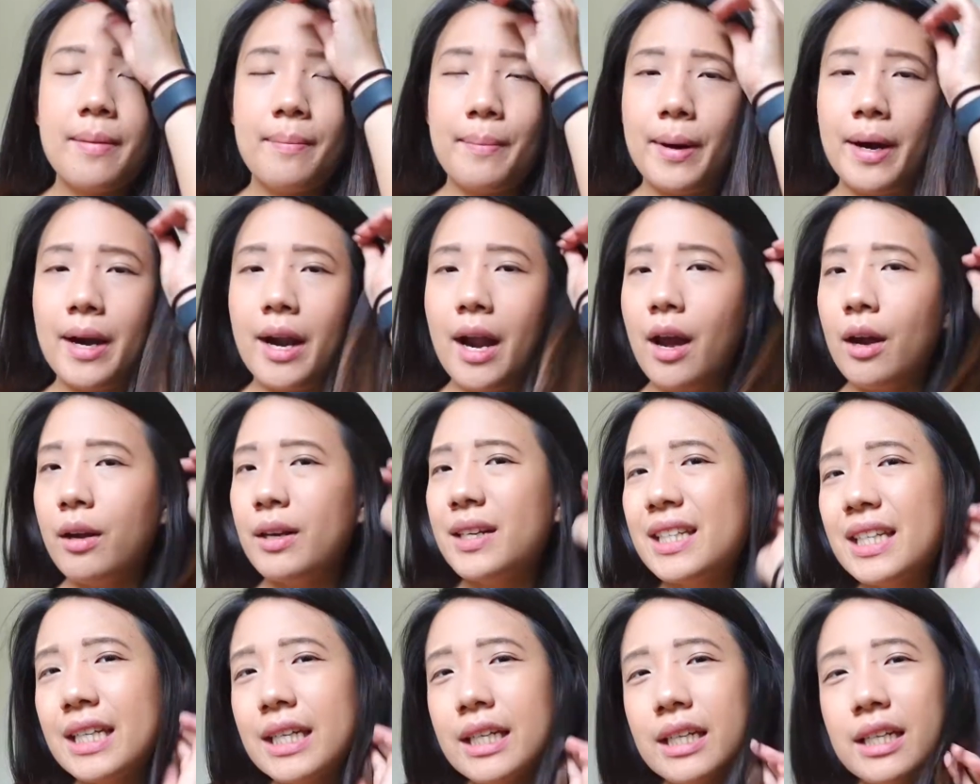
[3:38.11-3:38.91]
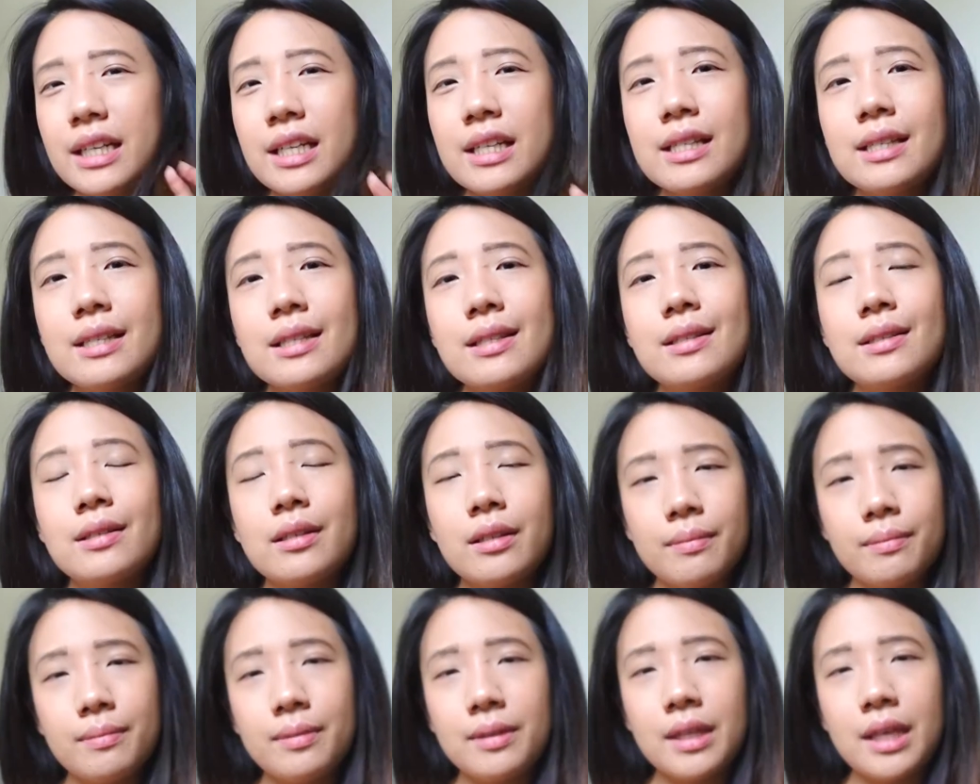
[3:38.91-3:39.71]
but I needed
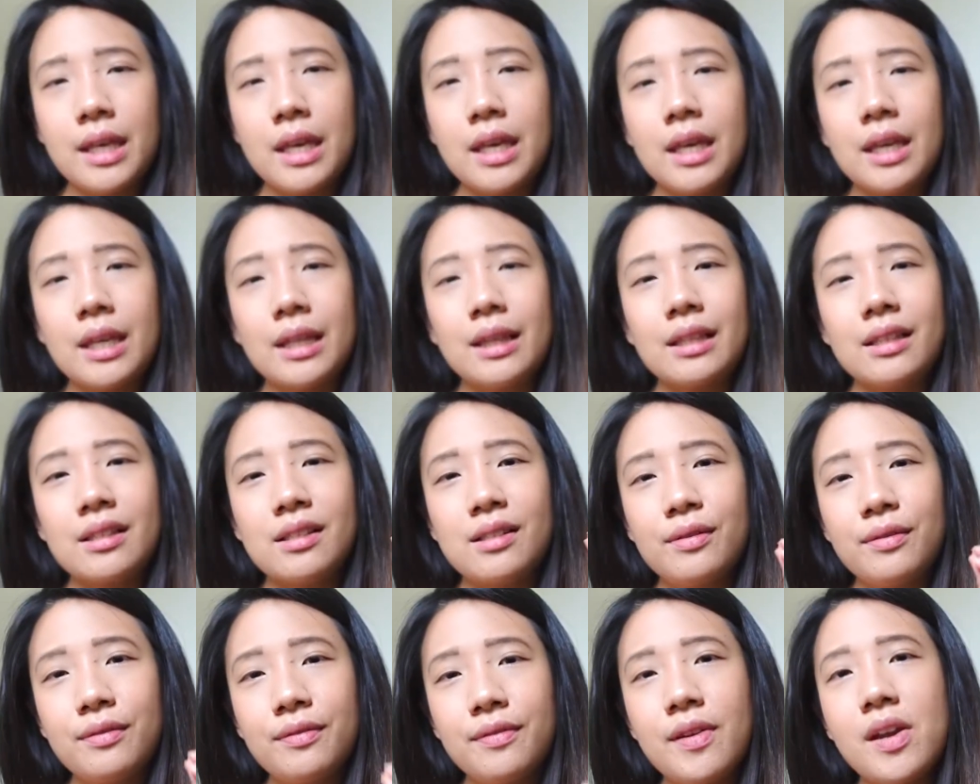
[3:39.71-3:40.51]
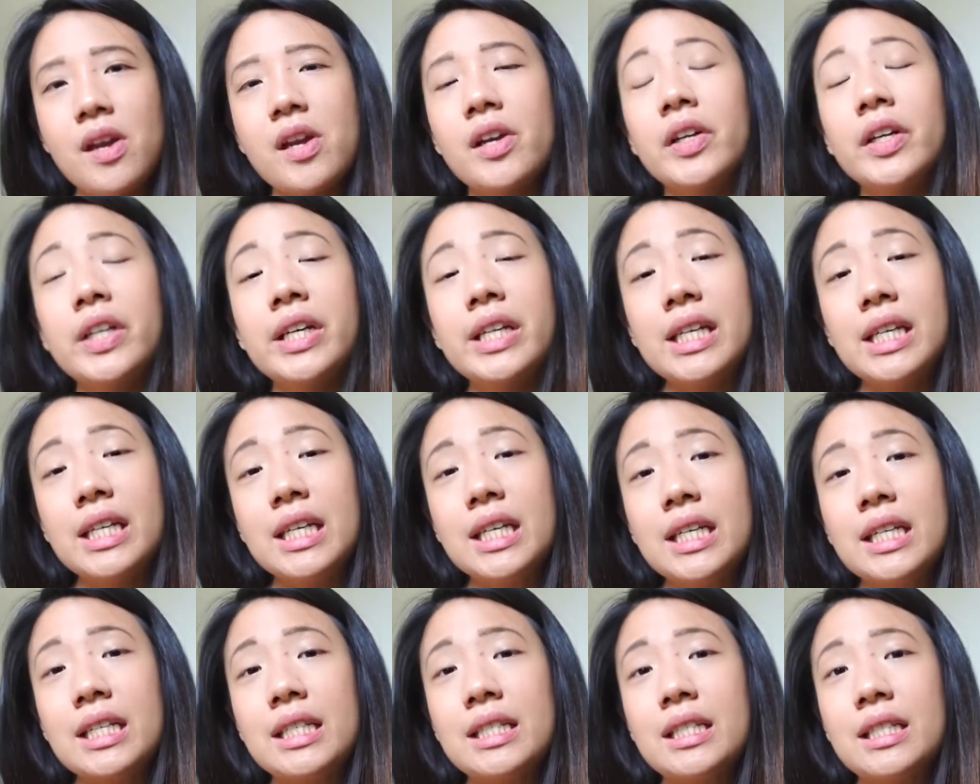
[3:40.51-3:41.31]
something that's very
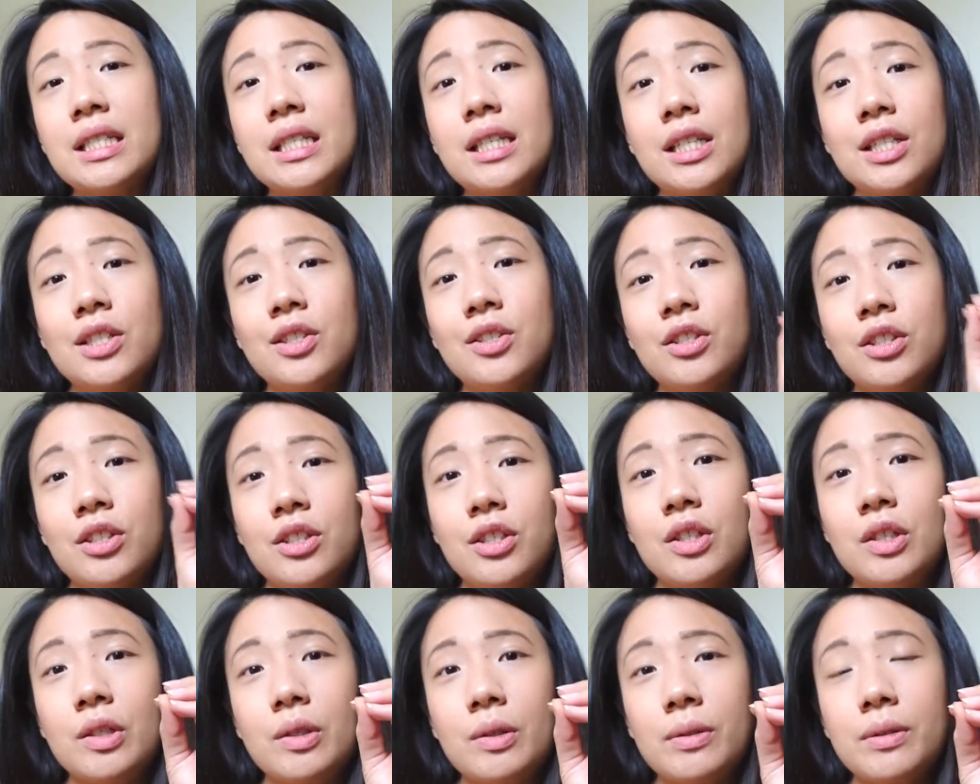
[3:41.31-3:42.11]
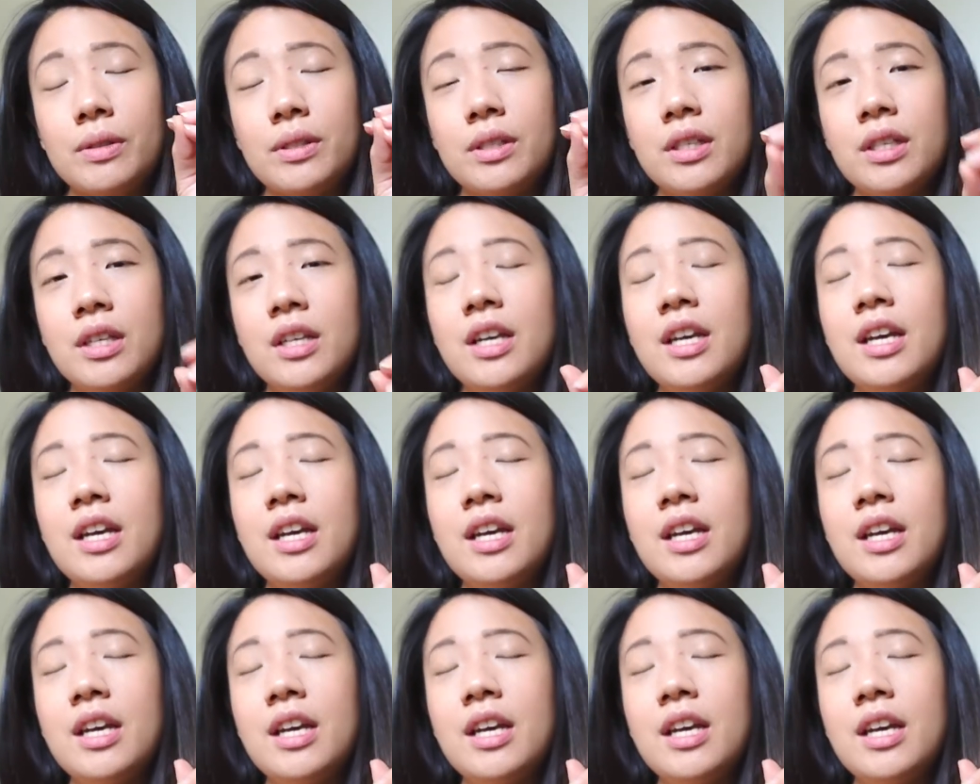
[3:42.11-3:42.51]
easy to use.